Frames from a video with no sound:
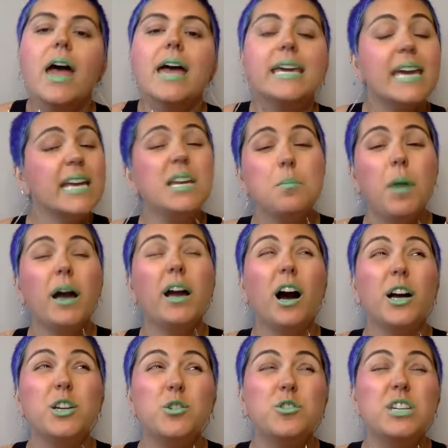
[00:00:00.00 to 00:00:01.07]
Getting my
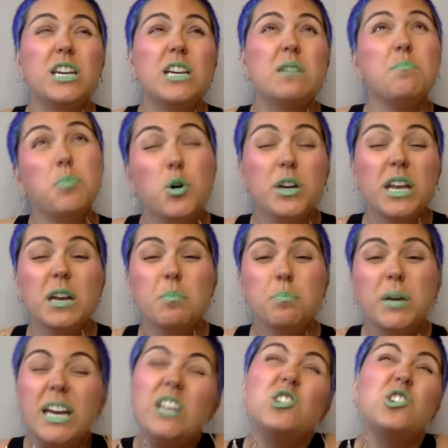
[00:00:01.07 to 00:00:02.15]
IUD put in
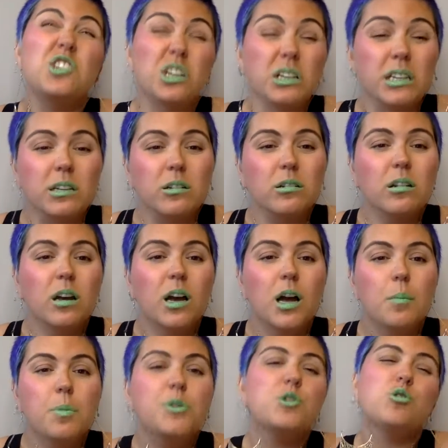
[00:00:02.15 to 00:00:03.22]
pinched a little,
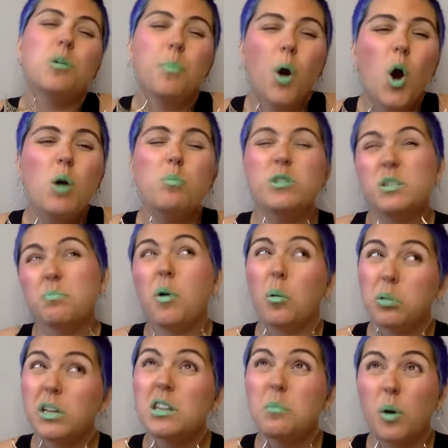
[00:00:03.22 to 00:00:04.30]
but the trip home was
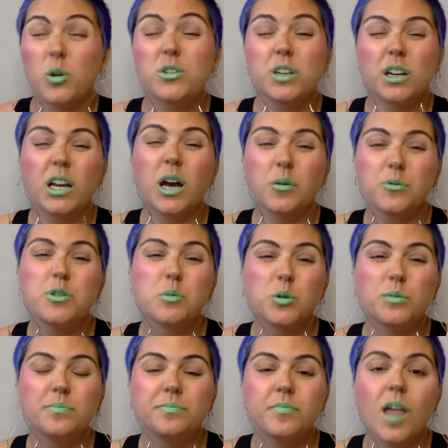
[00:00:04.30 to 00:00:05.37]
probably the most uncomfortable.
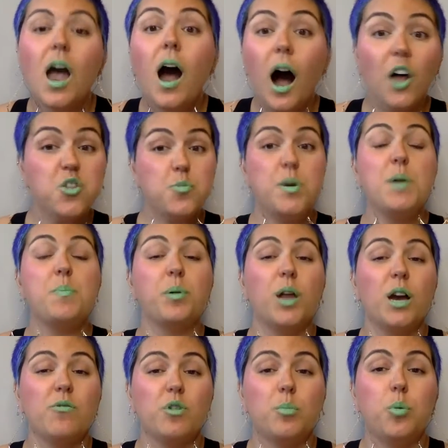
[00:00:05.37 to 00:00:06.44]
Other people
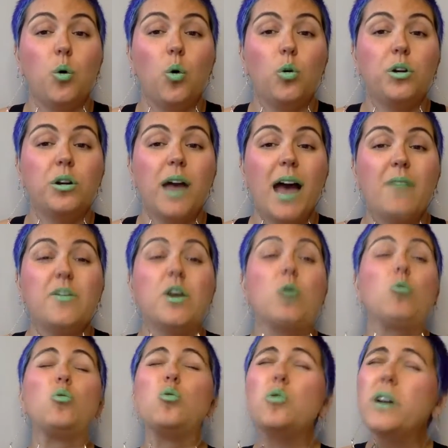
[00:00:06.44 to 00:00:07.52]
have reported
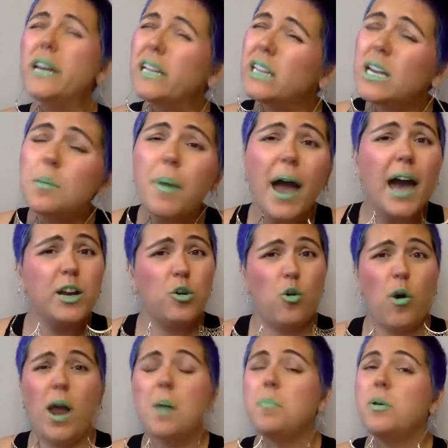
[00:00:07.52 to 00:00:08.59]
having really bad
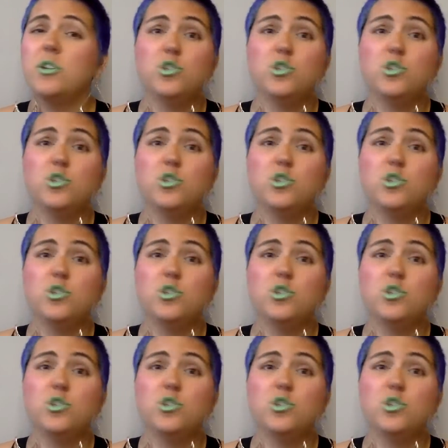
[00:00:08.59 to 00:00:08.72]
cramping